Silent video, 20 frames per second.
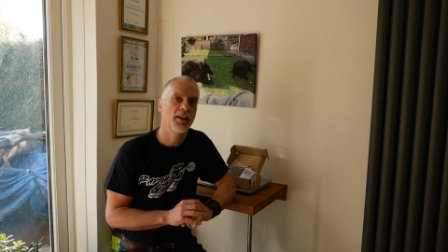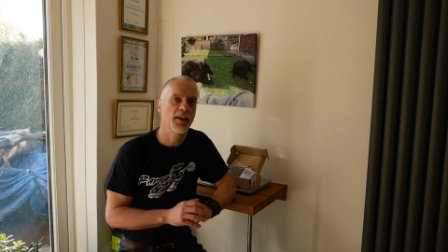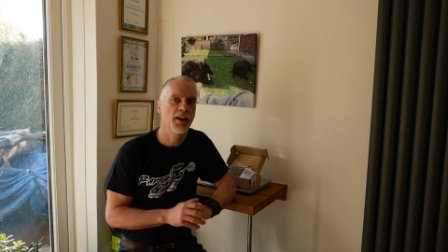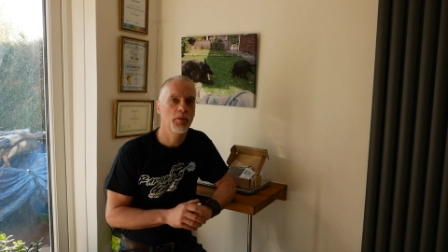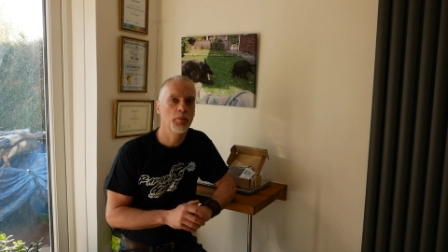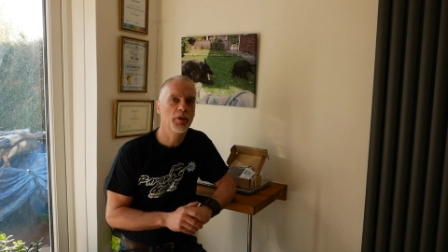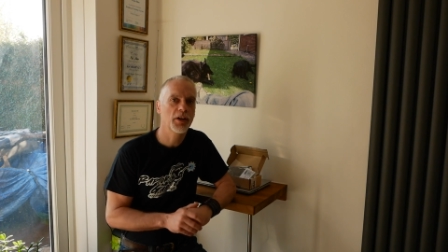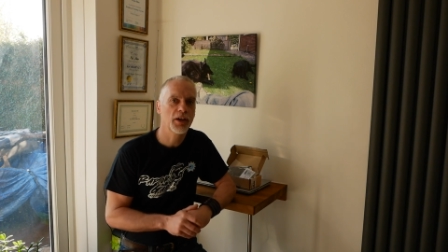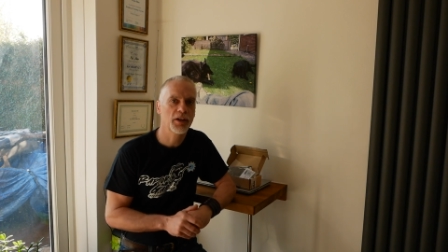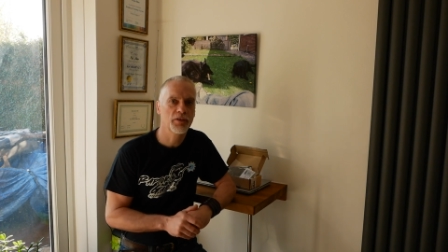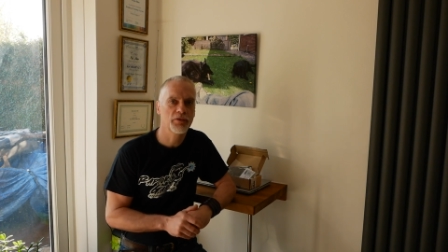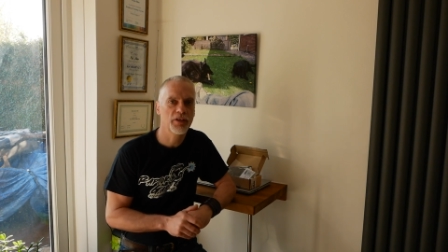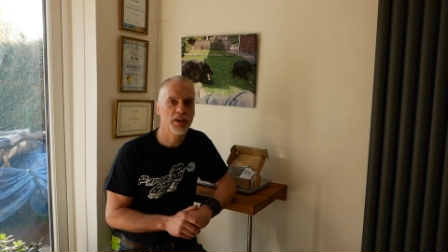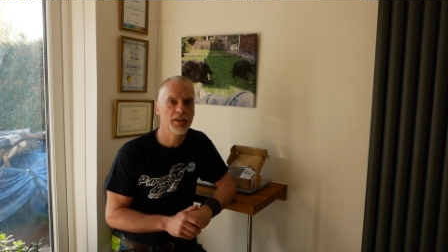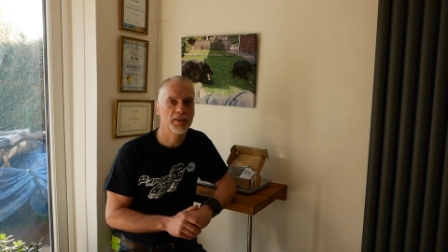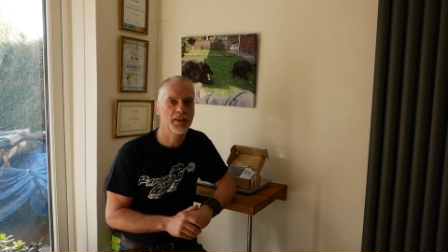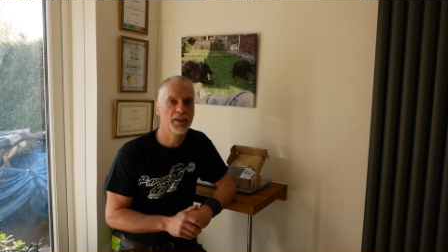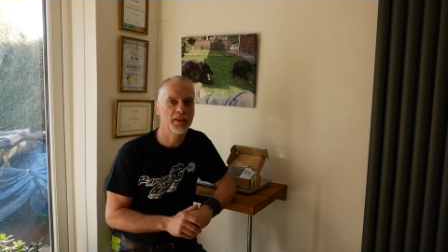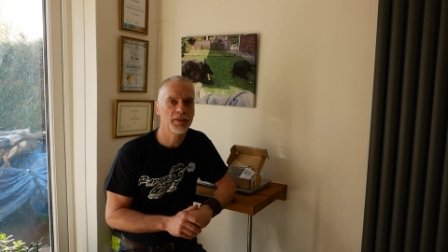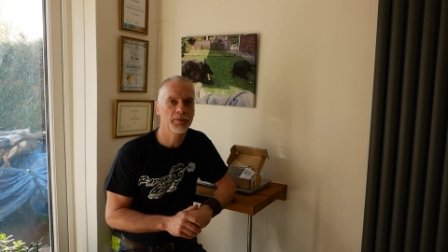and we're going to
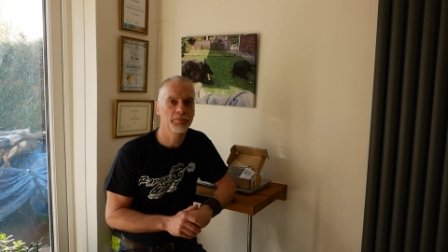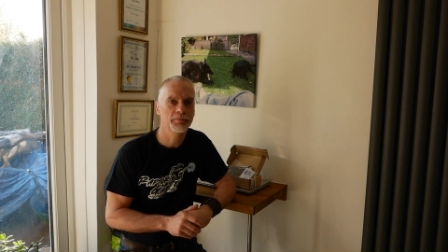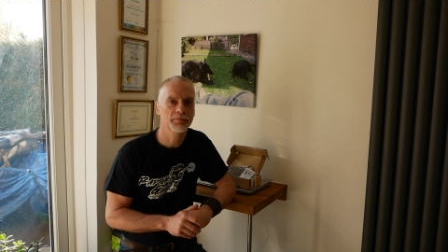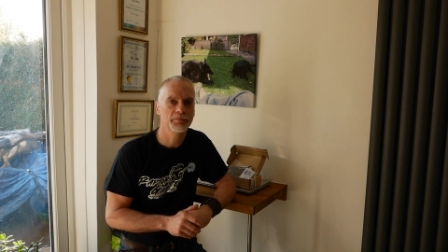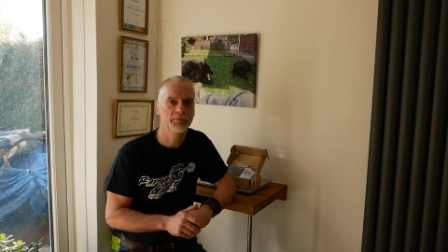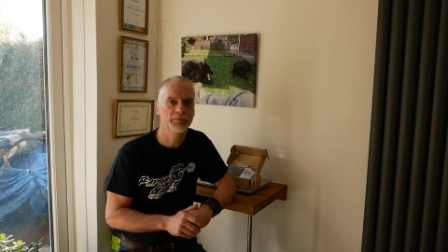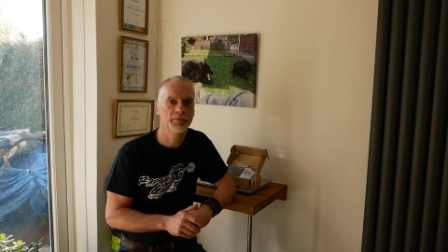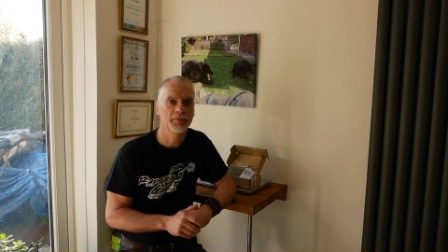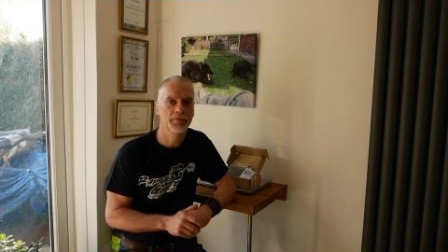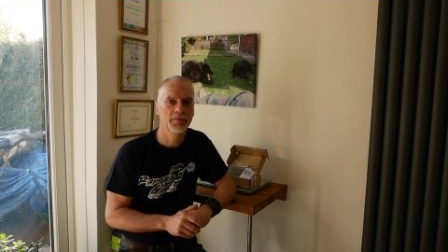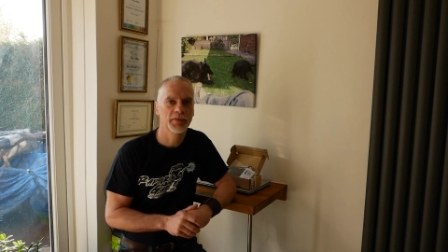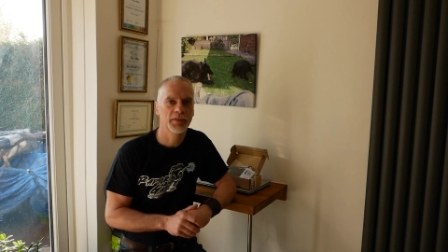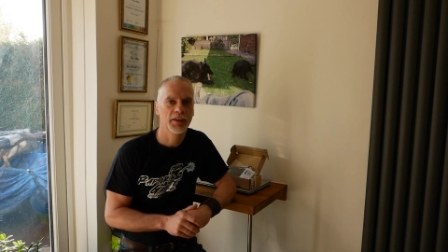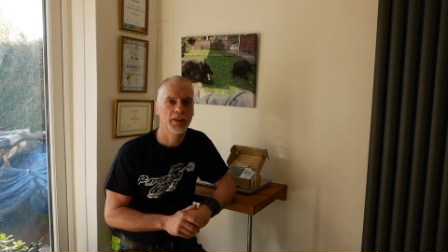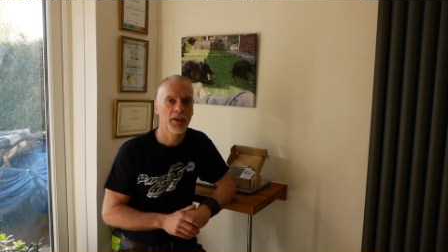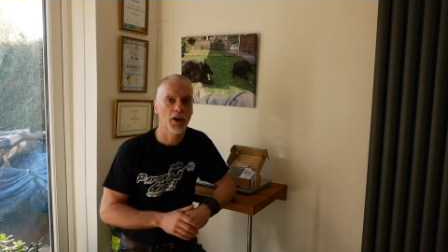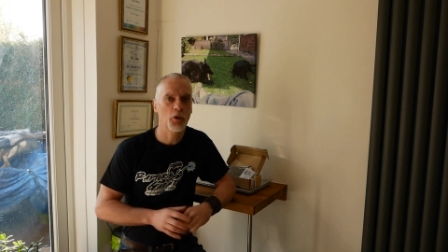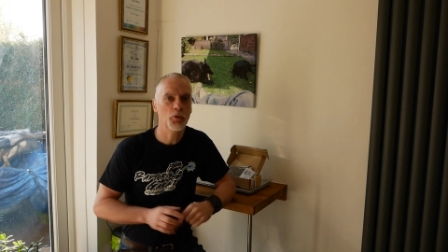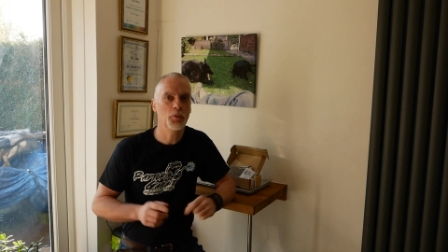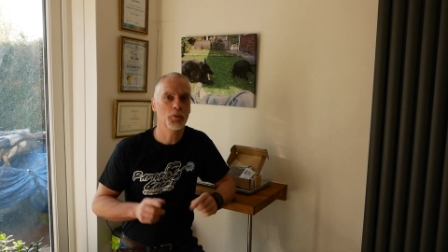fit that.
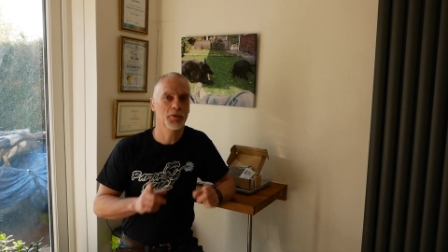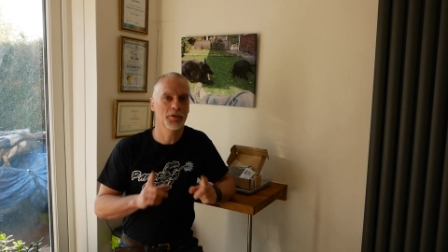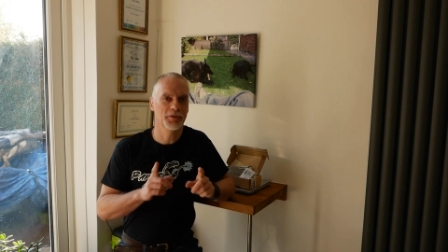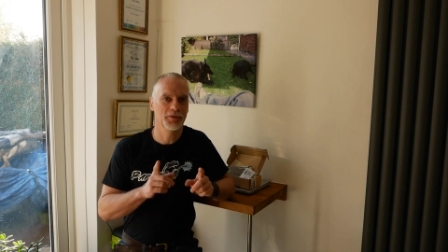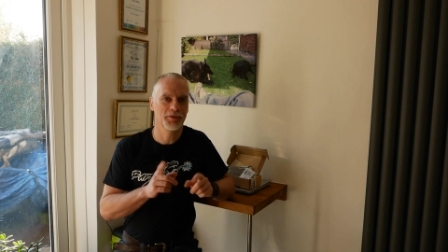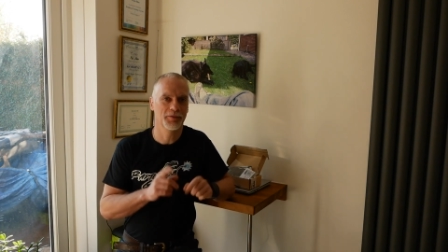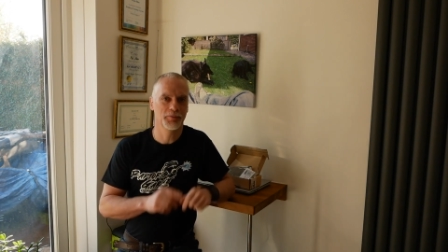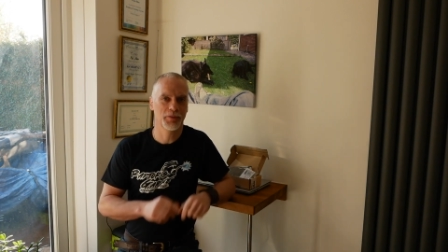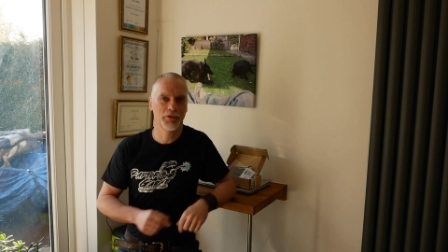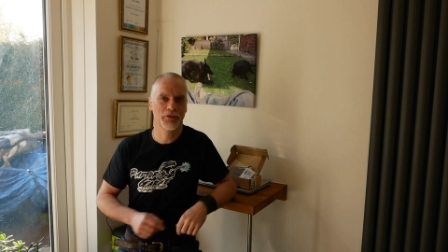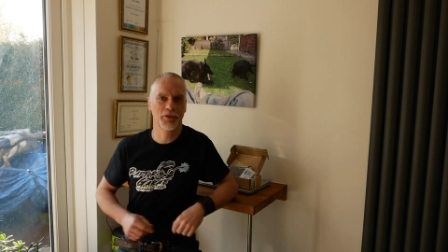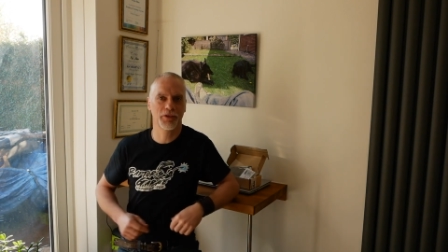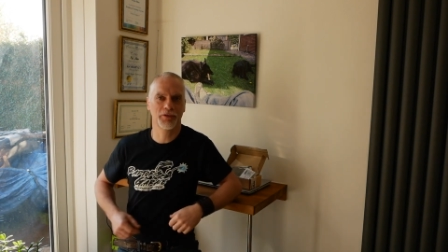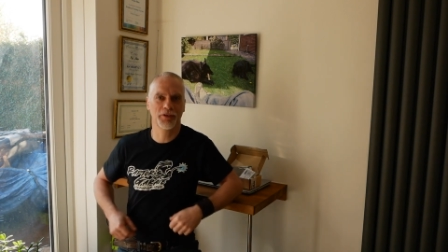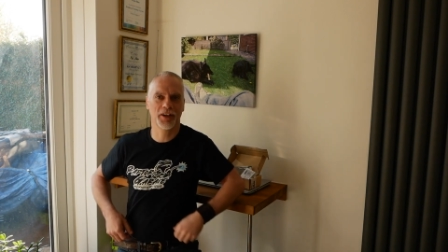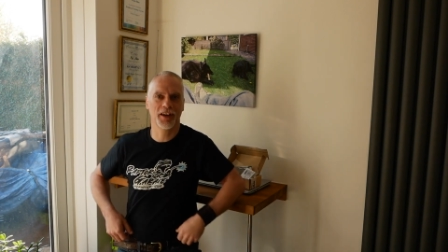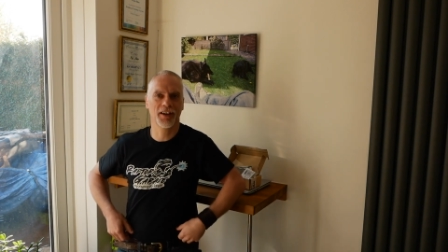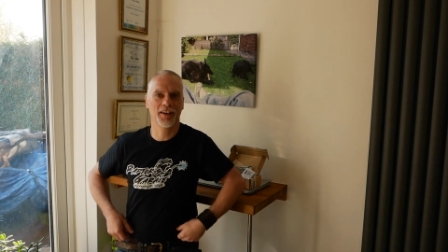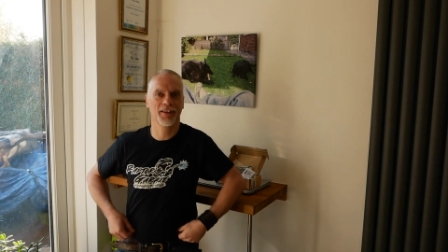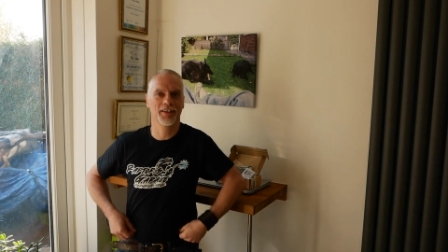Oh, before I
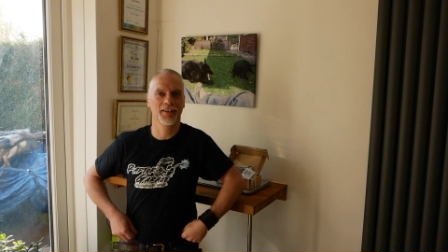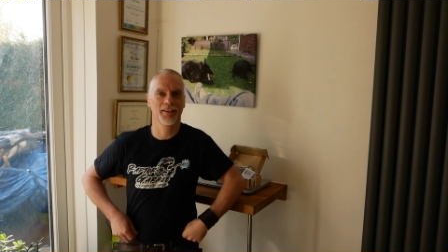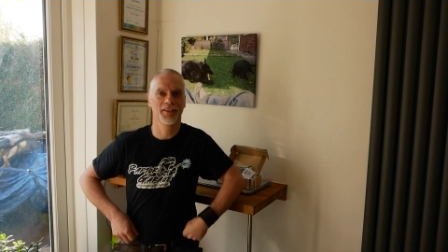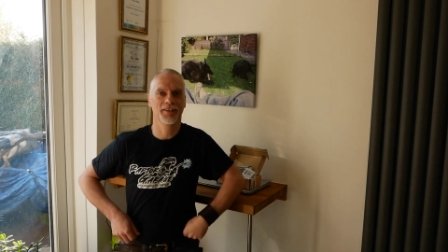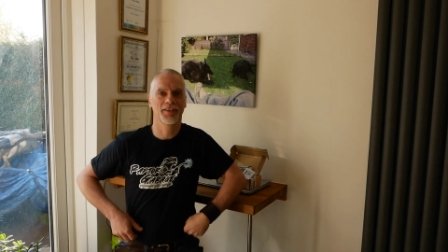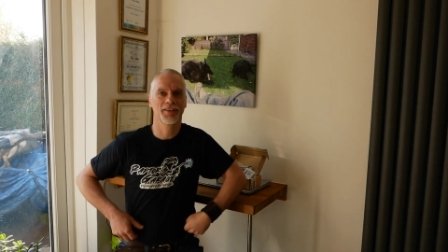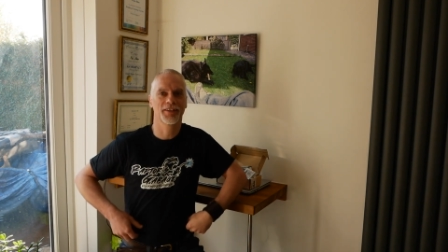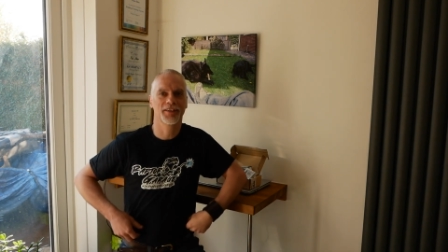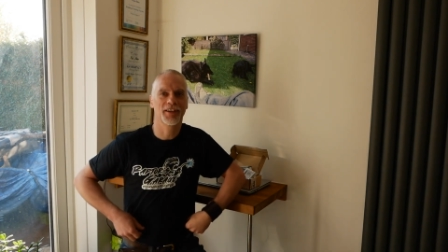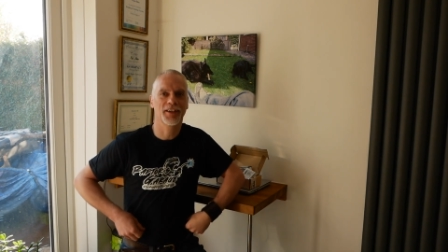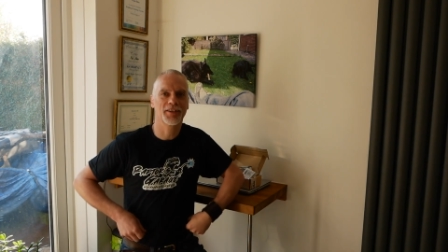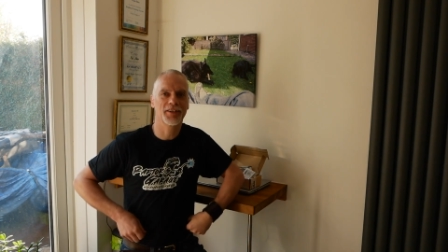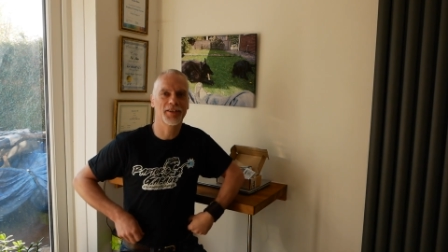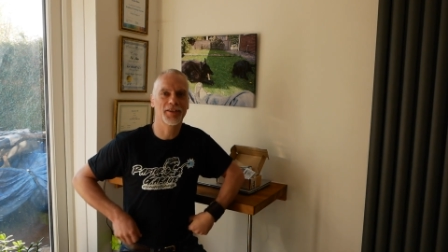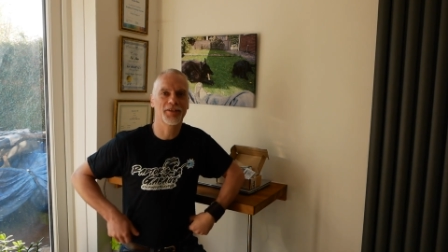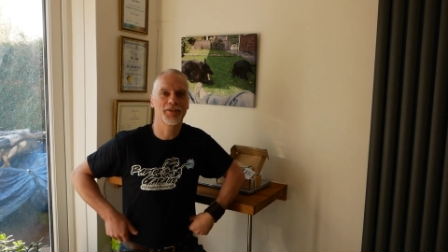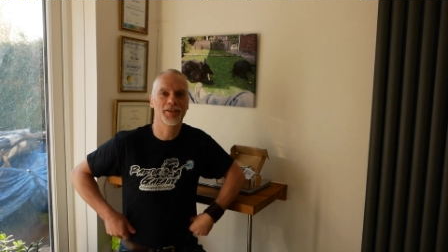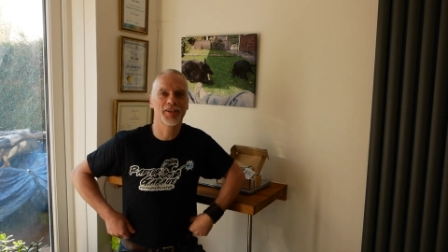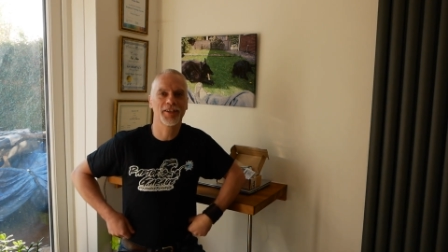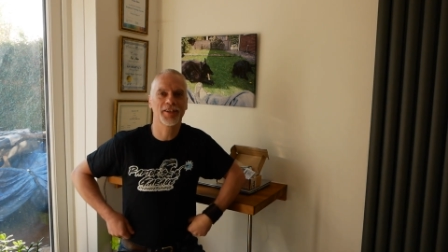forget, it's not the
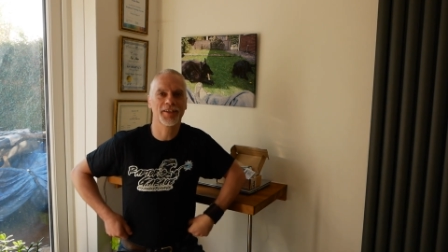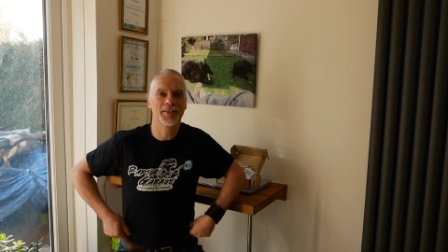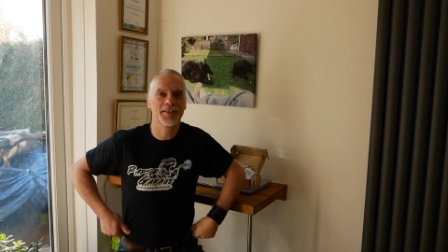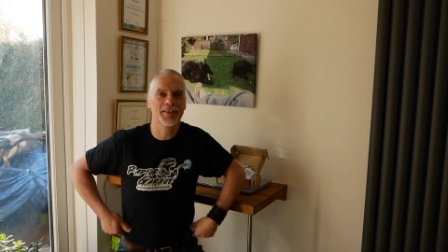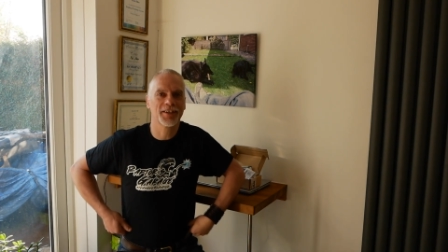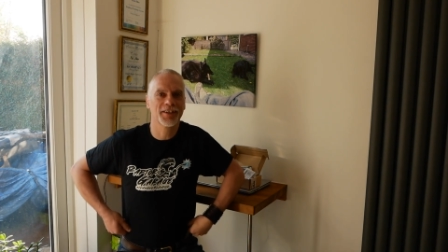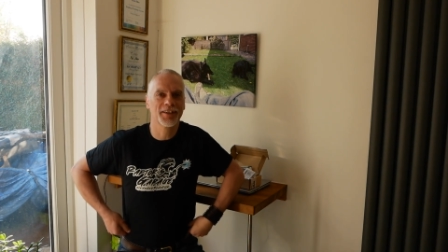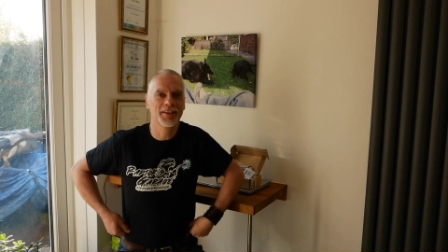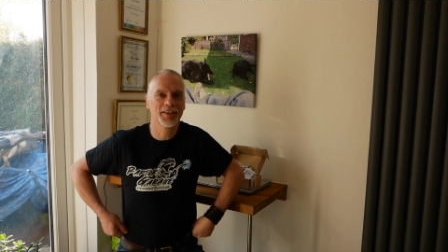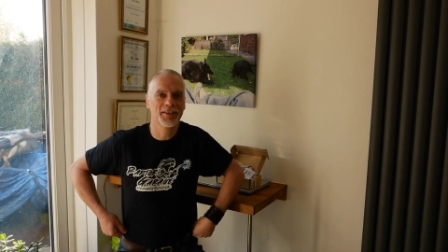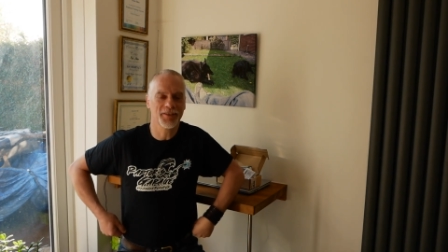new shirts.